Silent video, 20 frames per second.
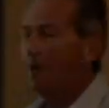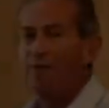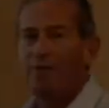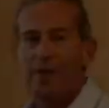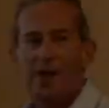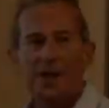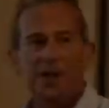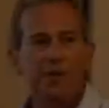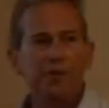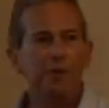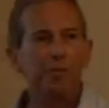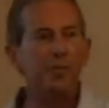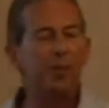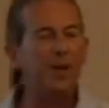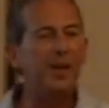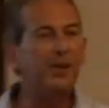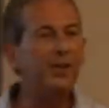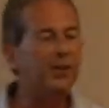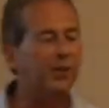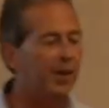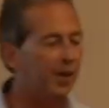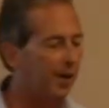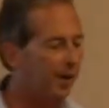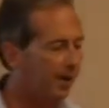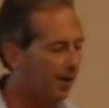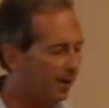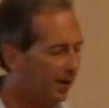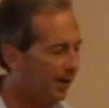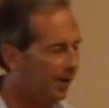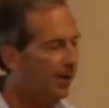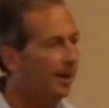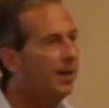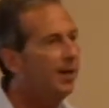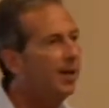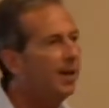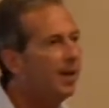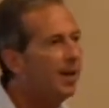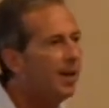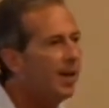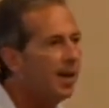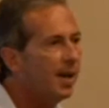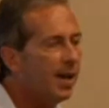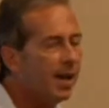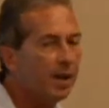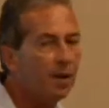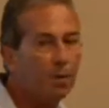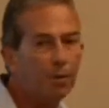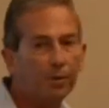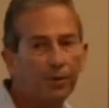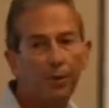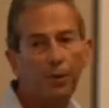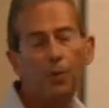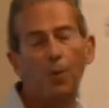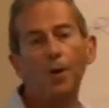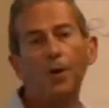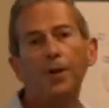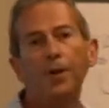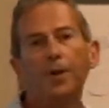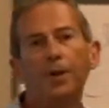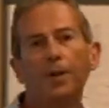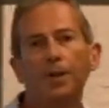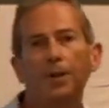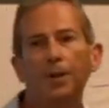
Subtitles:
a value of beta equal to 1.